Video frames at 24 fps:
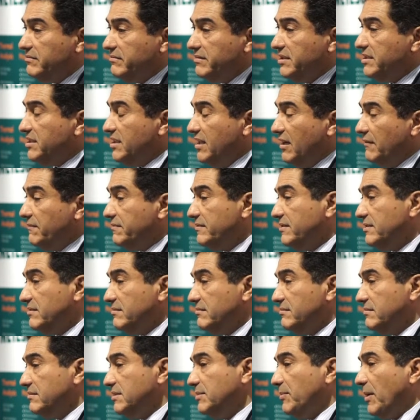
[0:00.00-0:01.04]
It's enough
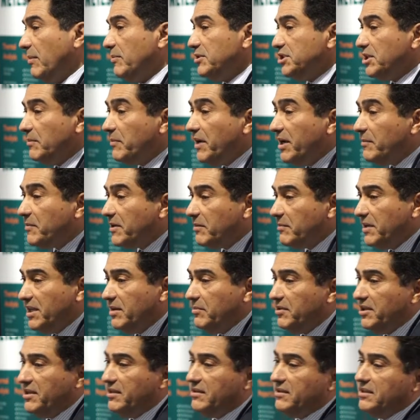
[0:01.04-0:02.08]
to publish a paper,
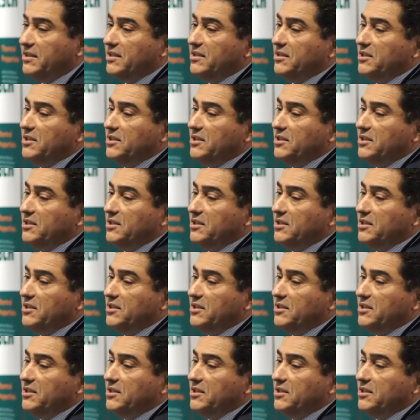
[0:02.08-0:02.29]
maybe,